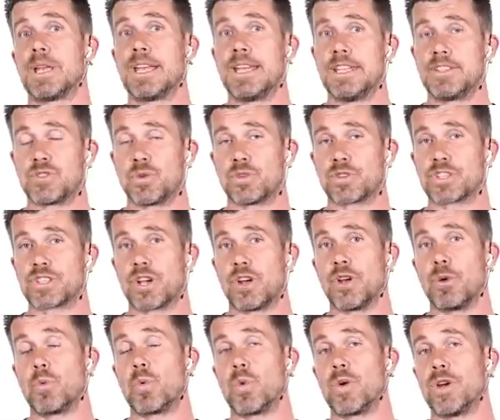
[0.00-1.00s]
He's
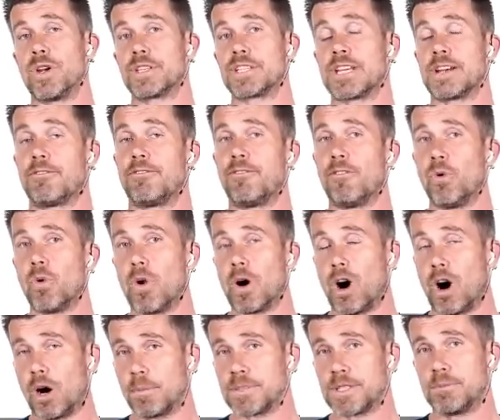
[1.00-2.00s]
also worked
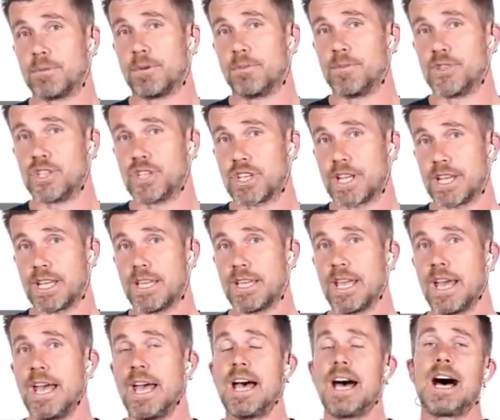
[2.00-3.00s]
for Optimum G,